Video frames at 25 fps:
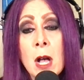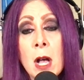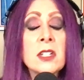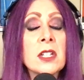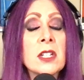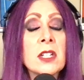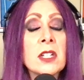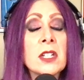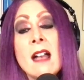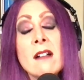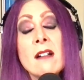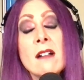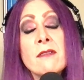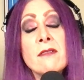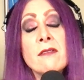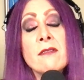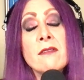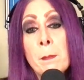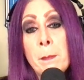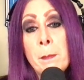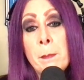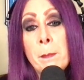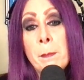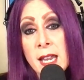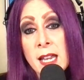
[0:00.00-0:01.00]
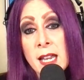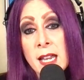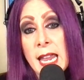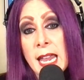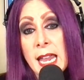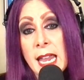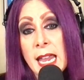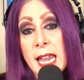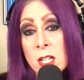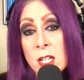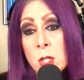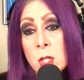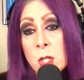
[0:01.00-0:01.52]
is going to have their big
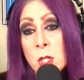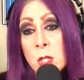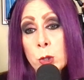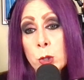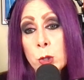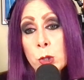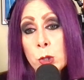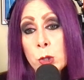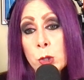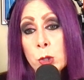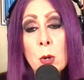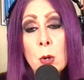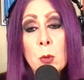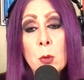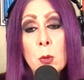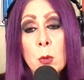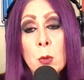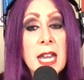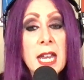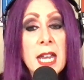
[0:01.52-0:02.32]
annual show with